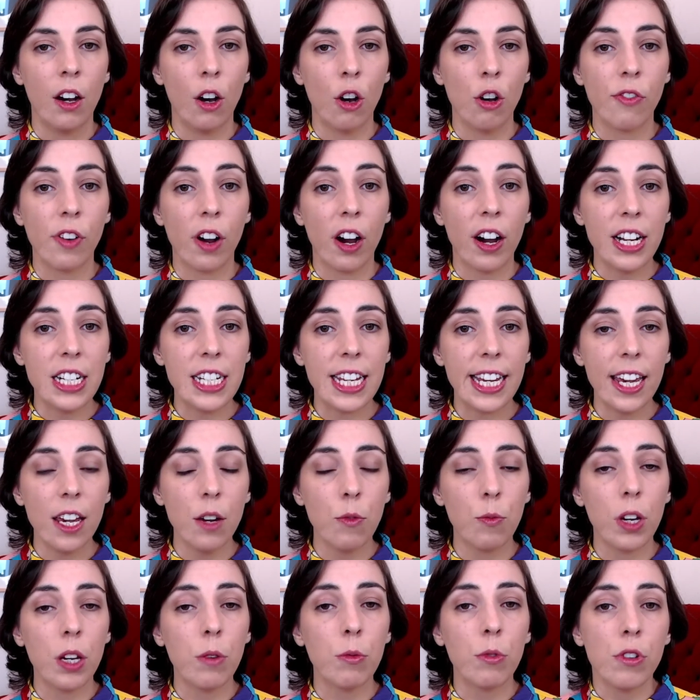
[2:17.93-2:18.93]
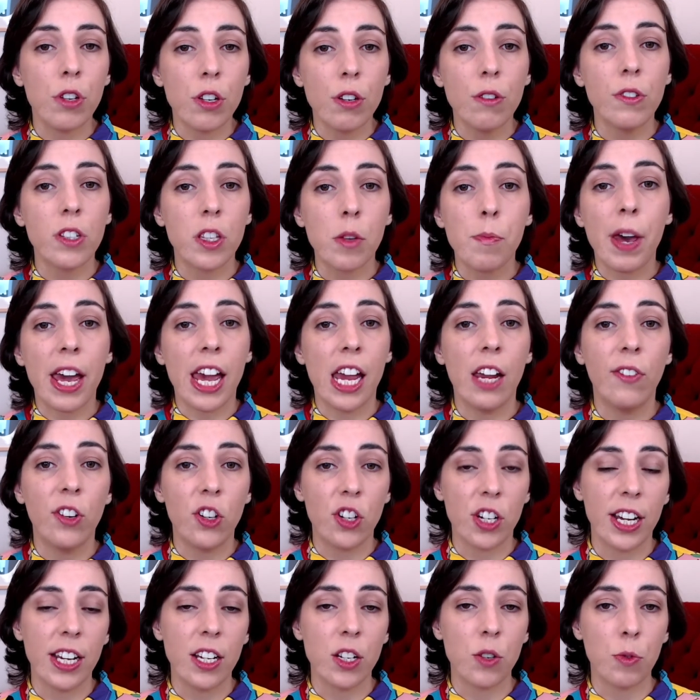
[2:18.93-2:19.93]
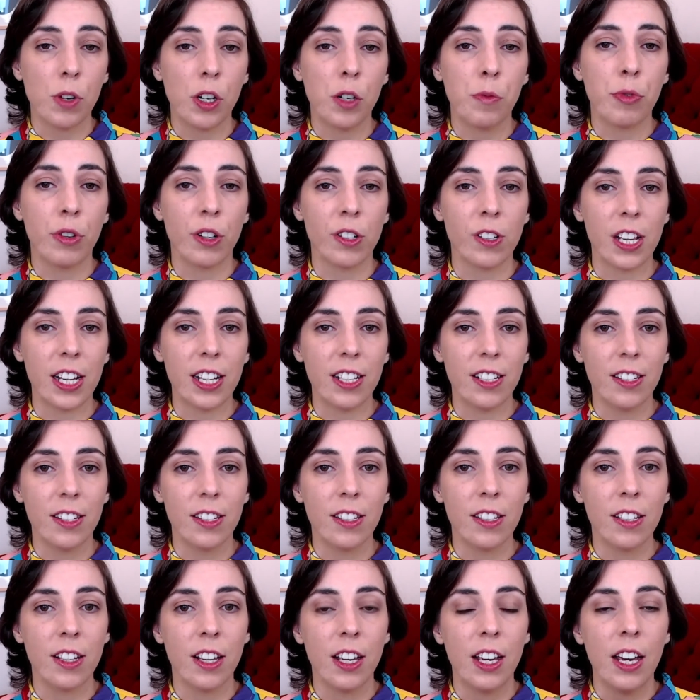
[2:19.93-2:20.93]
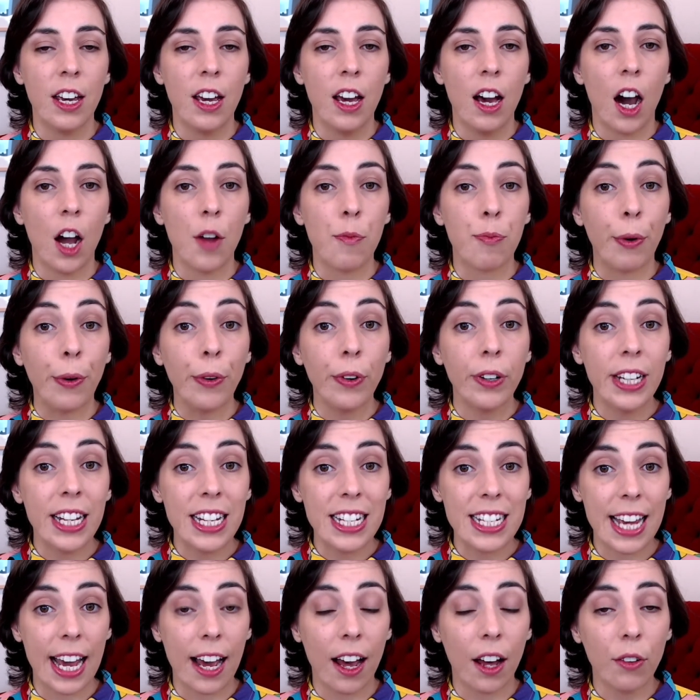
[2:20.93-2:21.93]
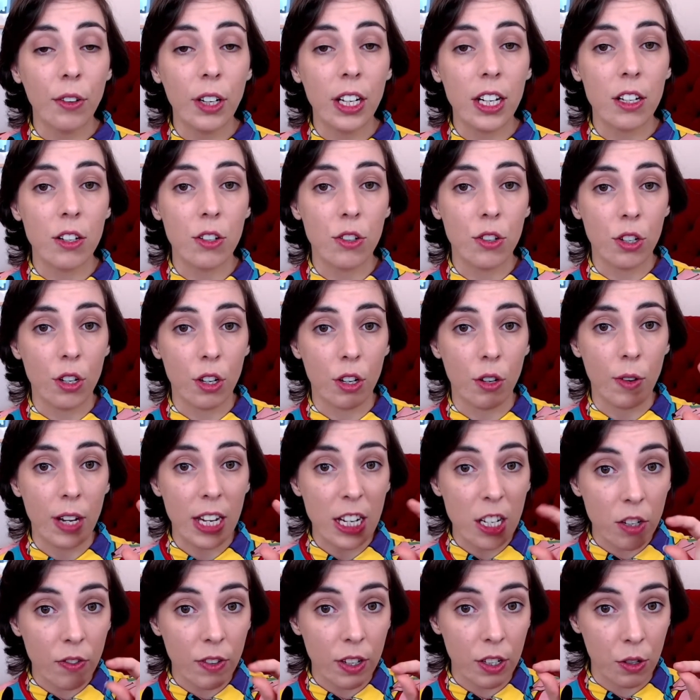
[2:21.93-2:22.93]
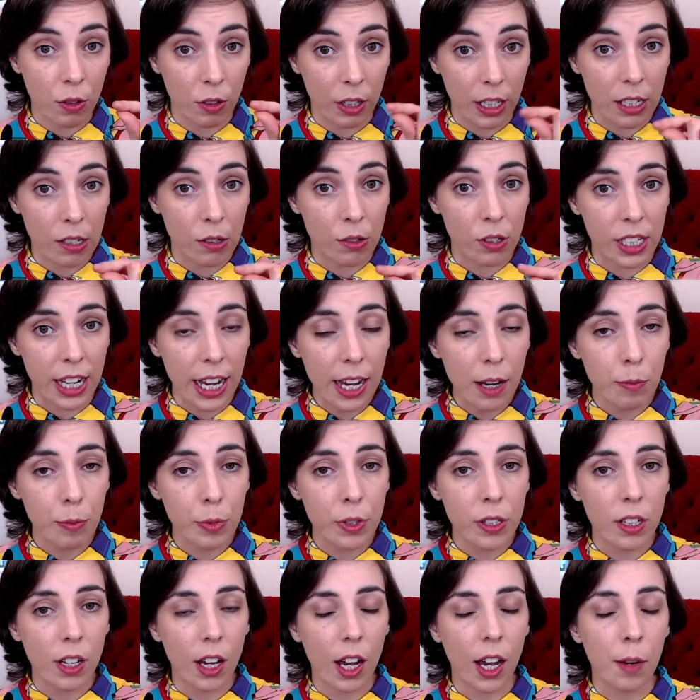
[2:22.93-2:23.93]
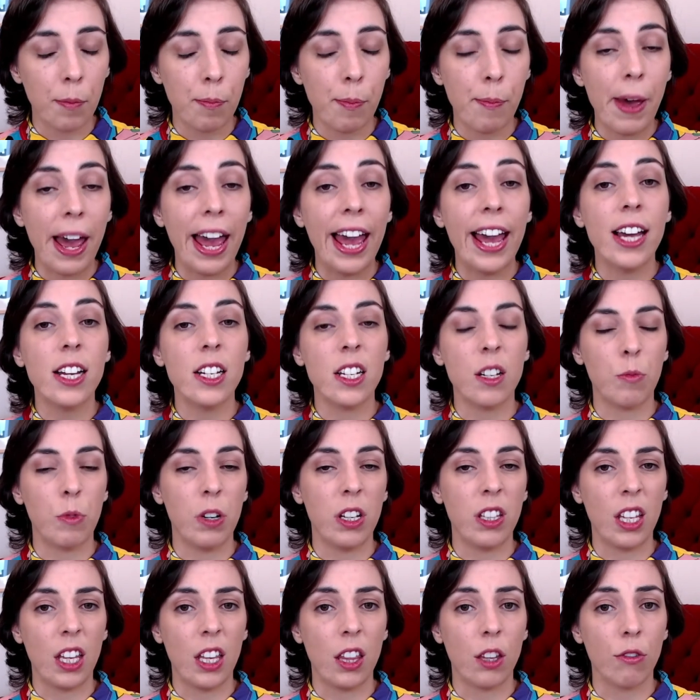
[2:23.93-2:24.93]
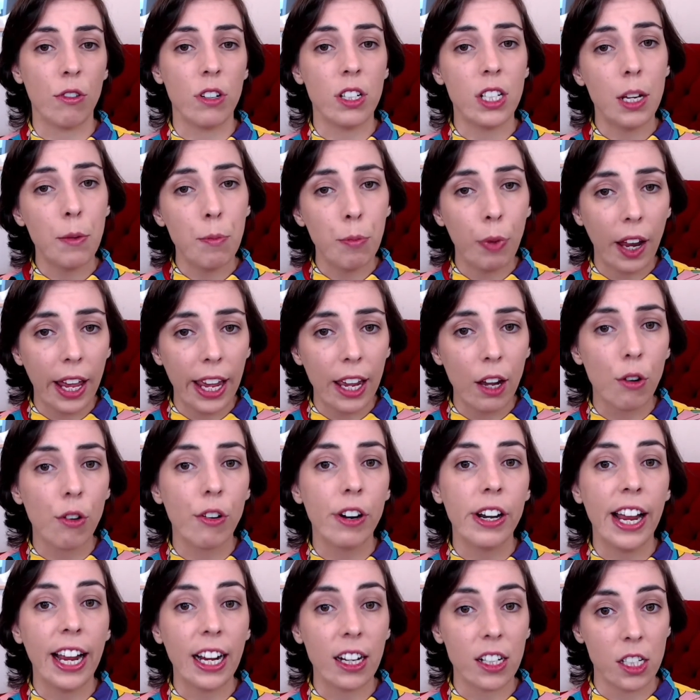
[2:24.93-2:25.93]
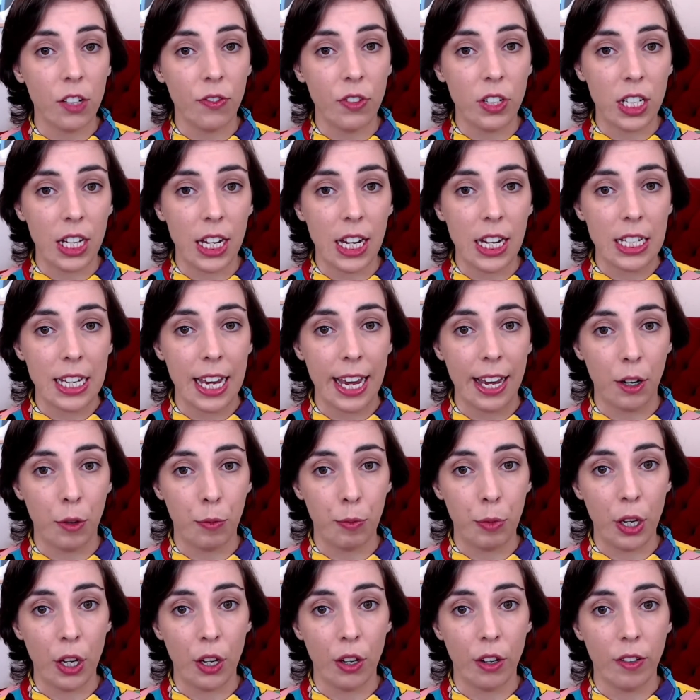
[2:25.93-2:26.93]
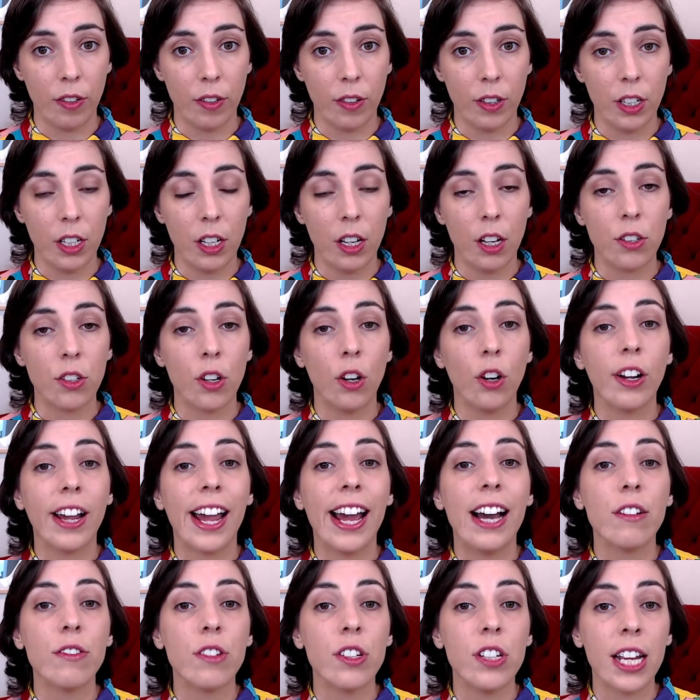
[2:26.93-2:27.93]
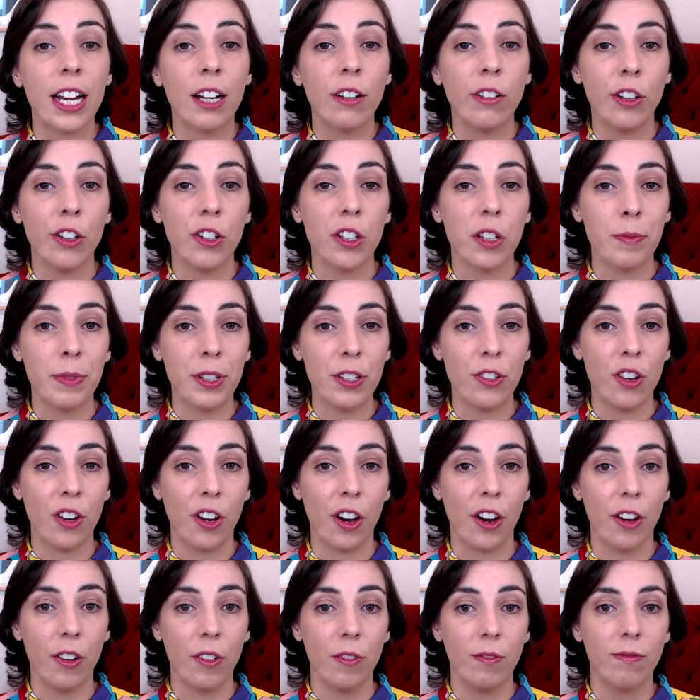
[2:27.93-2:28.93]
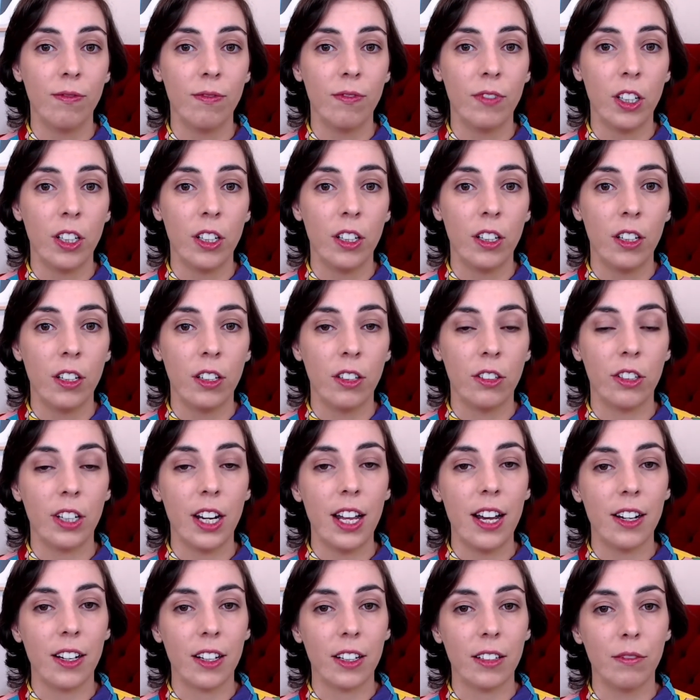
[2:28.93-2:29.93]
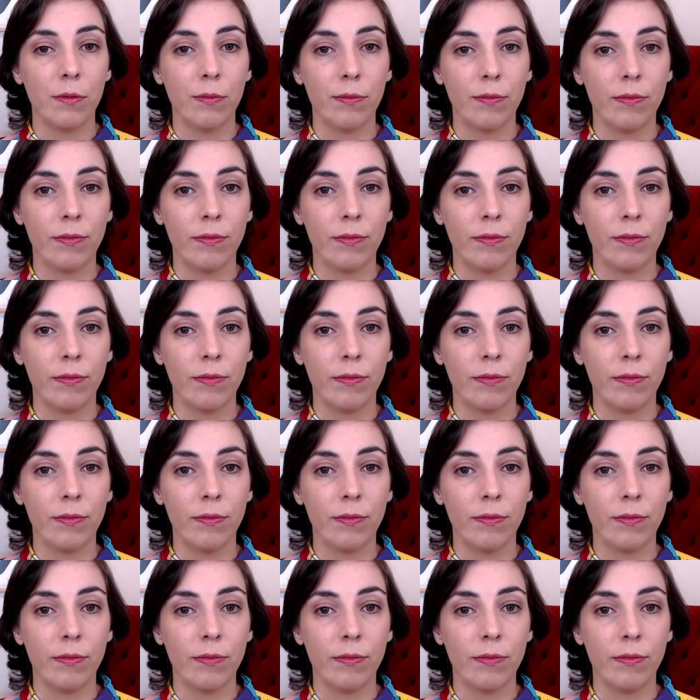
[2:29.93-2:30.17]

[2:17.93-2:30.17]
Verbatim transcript: Over IDEATE, we will use the behaviour change wheel process. I've broken it down into individual little steps and paired it with either a template or an activity to help you. So look out to download them as you go. Good luck!